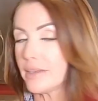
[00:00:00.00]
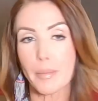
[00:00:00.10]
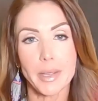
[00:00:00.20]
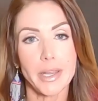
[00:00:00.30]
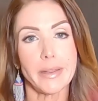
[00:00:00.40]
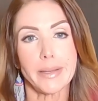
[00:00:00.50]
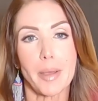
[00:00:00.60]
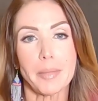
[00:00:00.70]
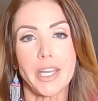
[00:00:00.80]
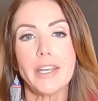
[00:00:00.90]
yummy,
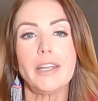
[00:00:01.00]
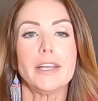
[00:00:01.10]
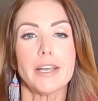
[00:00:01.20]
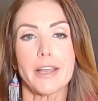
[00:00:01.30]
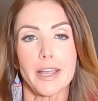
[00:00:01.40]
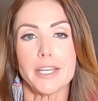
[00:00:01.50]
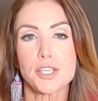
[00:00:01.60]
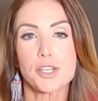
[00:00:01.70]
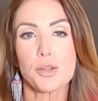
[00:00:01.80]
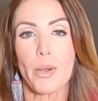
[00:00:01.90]
yummy.
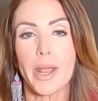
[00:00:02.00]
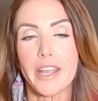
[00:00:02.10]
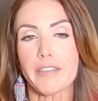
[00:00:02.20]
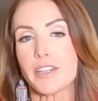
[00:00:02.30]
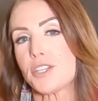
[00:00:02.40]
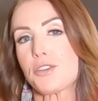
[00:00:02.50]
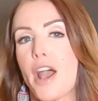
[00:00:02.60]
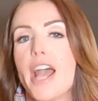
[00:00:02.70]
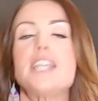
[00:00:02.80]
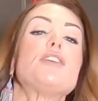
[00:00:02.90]
Enjoy, give it a
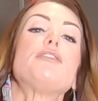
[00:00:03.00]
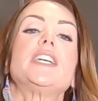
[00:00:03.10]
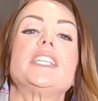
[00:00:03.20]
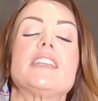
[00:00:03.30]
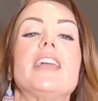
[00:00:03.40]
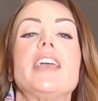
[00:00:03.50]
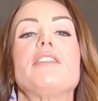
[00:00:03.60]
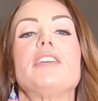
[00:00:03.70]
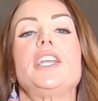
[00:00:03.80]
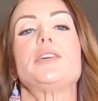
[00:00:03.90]
try. Don't forget to like
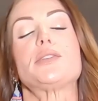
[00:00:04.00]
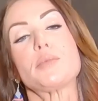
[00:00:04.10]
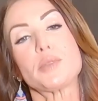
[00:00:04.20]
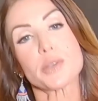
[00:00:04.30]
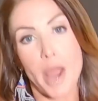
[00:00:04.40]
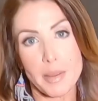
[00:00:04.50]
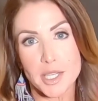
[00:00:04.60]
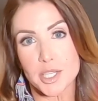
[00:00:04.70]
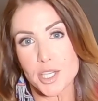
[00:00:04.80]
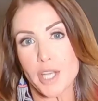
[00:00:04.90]
the video, subscribe
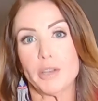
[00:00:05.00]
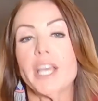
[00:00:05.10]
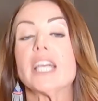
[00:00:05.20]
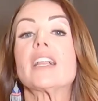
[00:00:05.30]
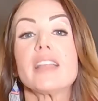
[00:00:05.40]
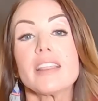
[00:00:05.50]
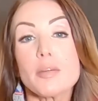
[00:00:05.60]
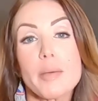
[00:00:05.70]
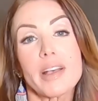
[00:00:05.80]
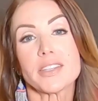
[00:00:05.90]
to the channel, and click
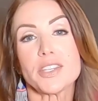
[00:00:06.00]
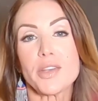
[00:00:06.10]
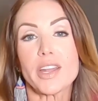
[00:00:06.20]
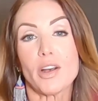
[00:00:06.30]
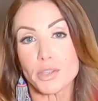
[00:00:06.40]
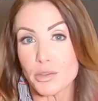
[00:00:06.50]
the bell so you get all